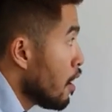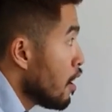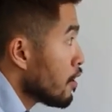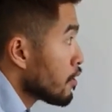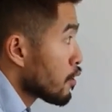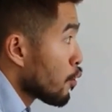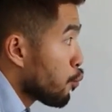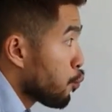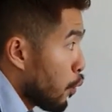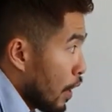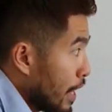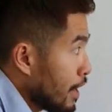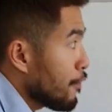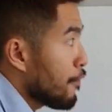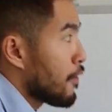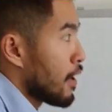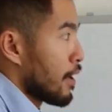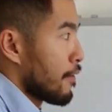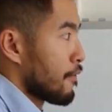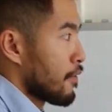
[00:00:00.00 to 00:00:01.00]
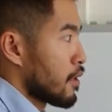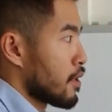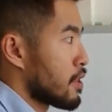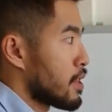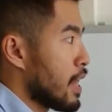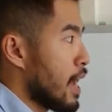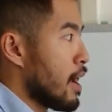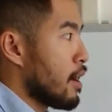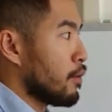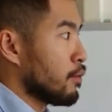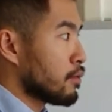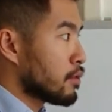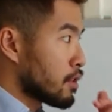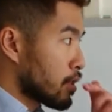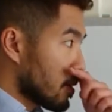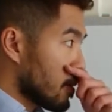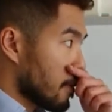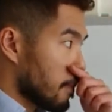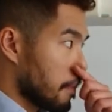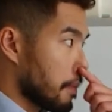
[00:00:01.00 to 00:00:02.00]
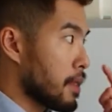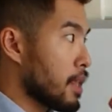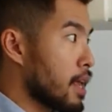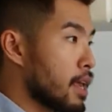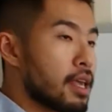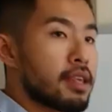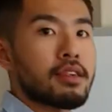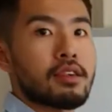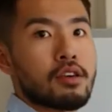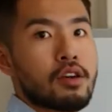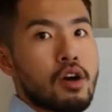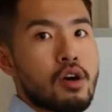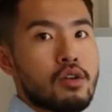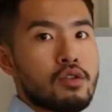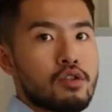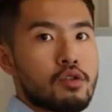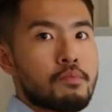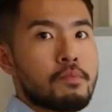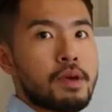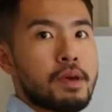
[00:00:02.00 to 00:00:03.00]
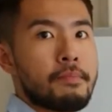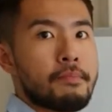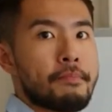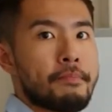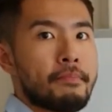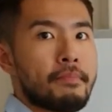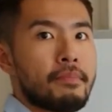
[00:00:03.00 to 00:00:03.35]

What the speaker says: The wavelength of the sound is going to be